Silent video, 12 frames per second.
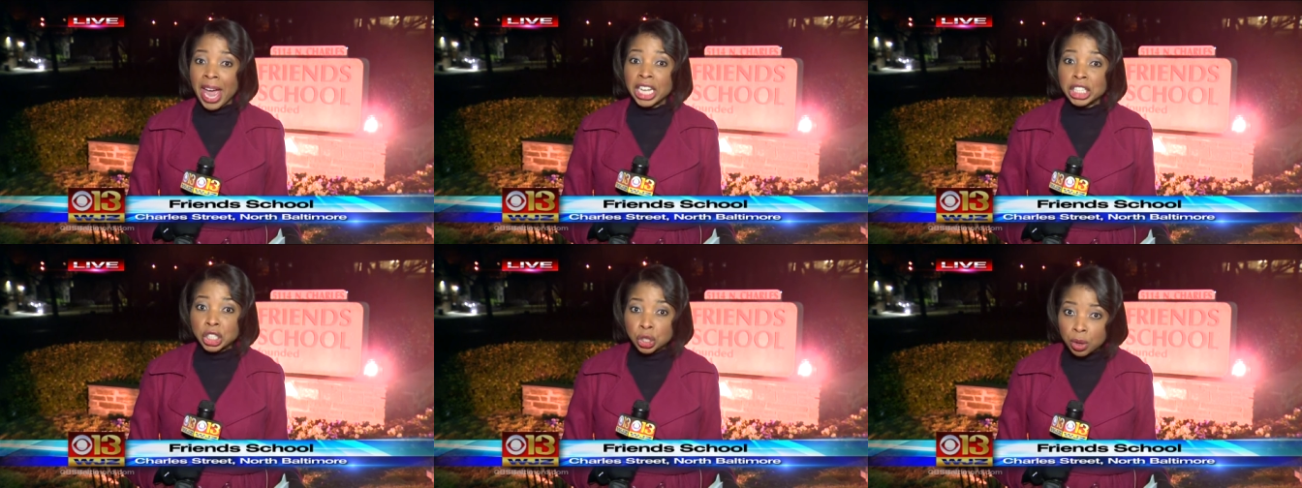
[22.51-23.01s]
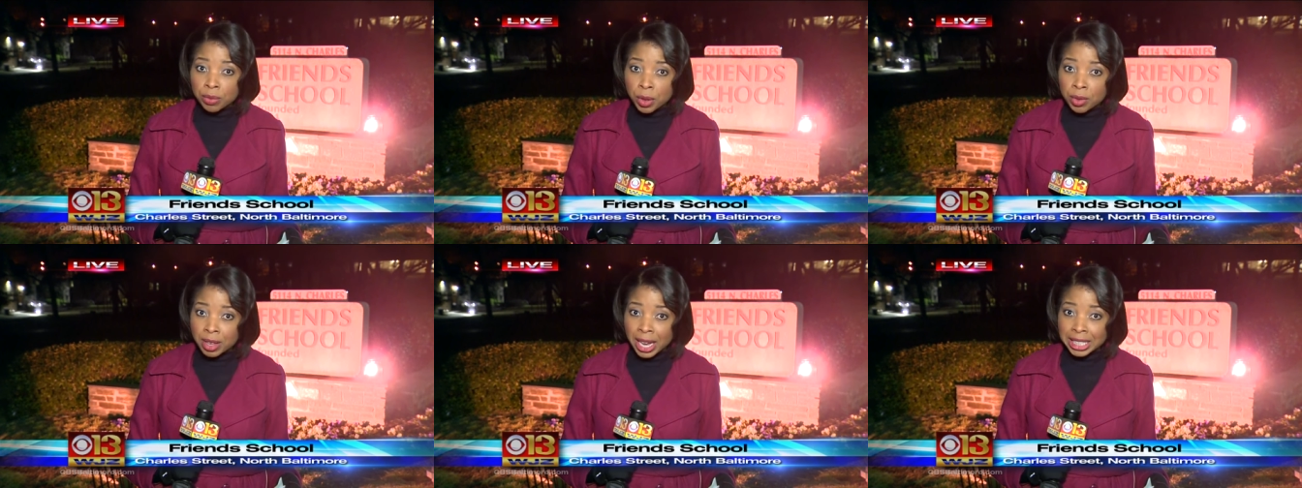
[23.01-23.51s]
and two of
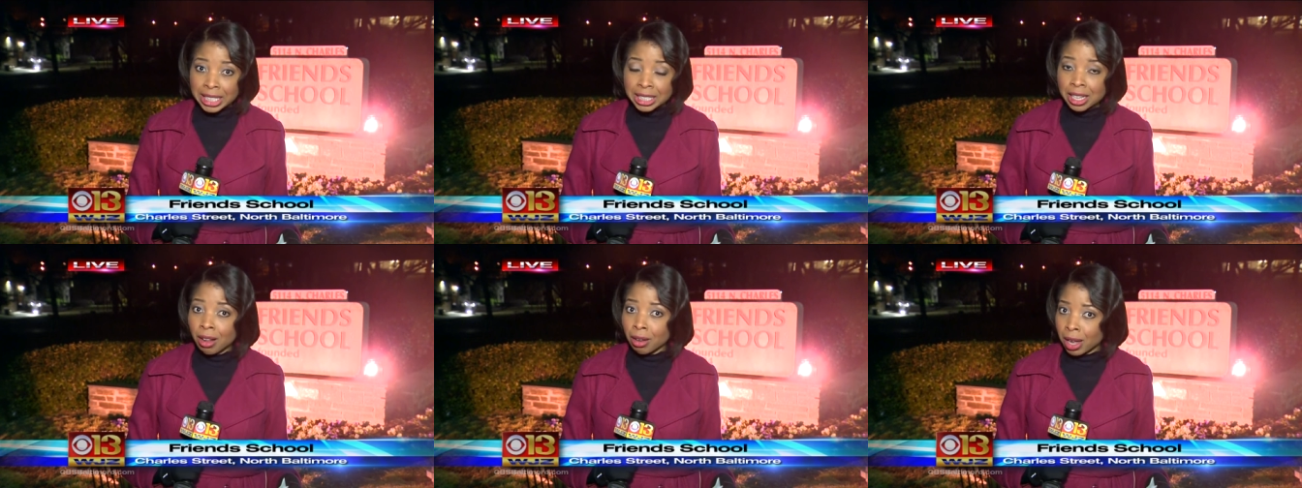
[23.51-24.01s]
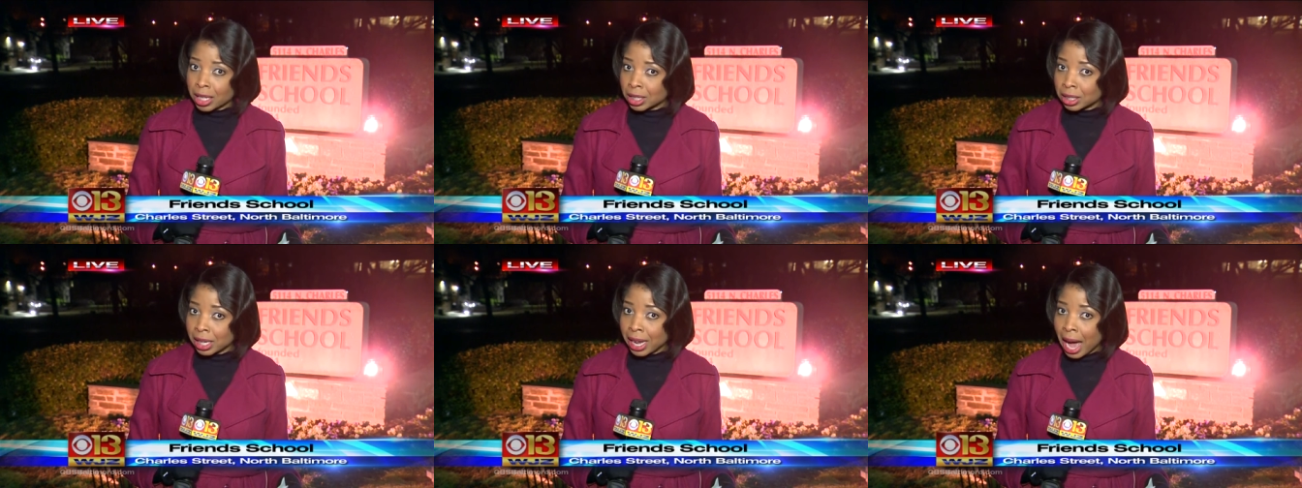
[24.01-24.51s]
those cases
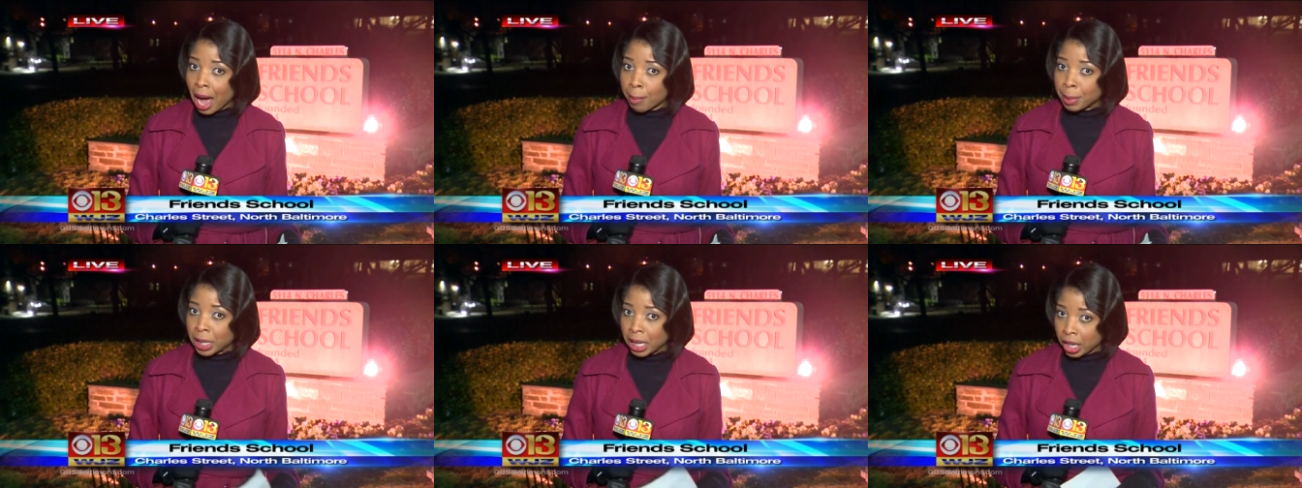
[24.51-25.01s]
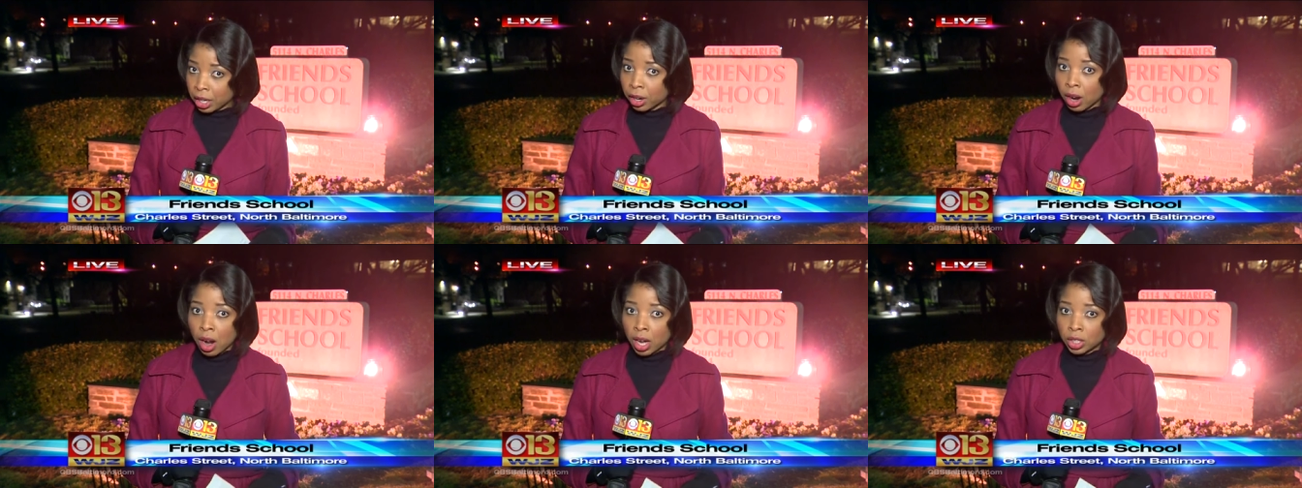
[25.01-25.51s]
allegedly happened
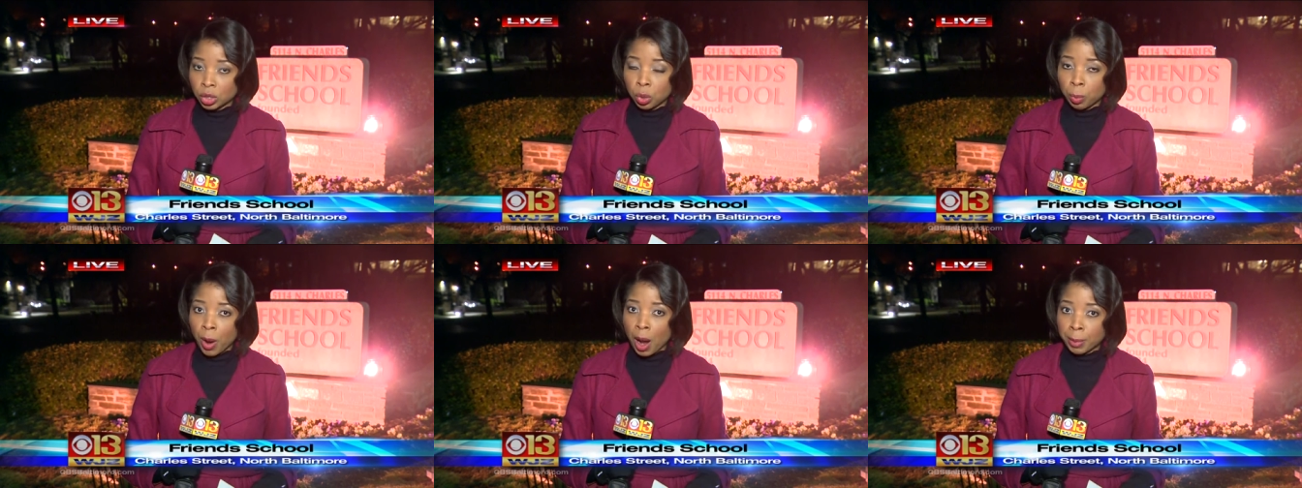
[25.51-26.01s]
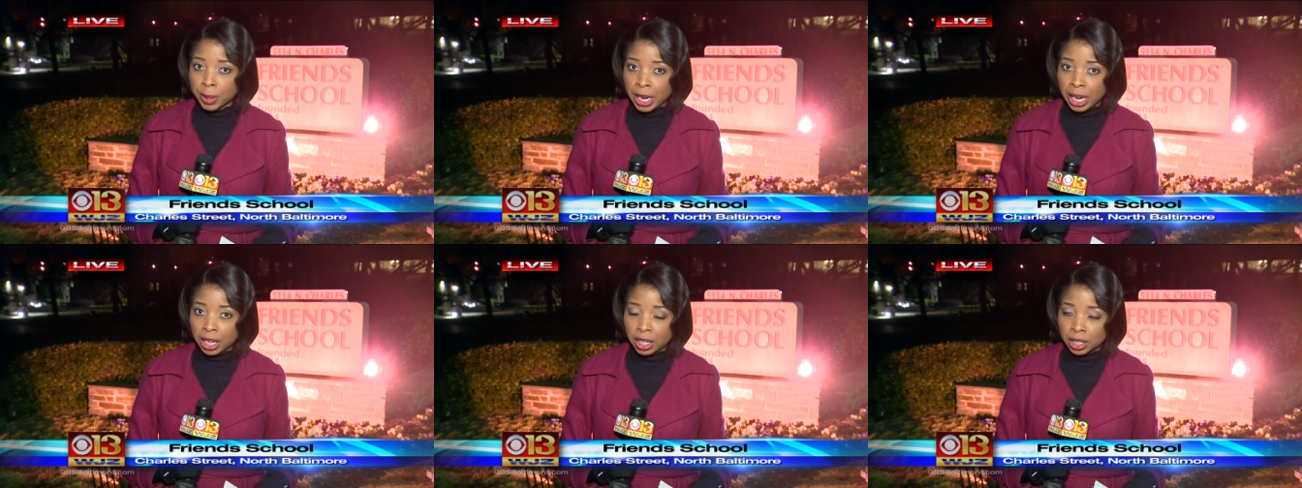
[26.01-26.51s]
here on school
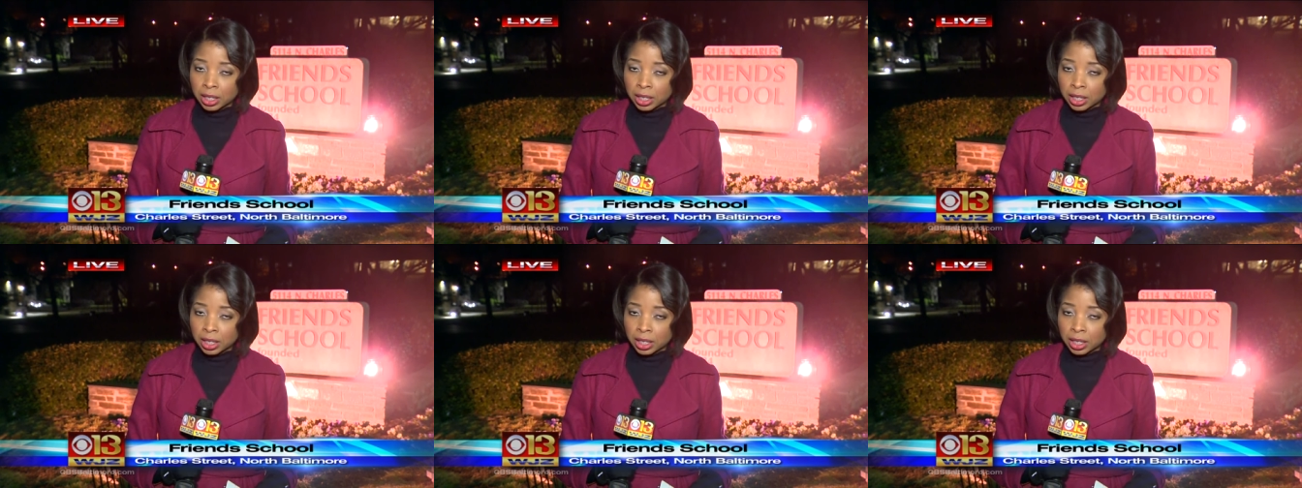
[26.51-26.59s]
property.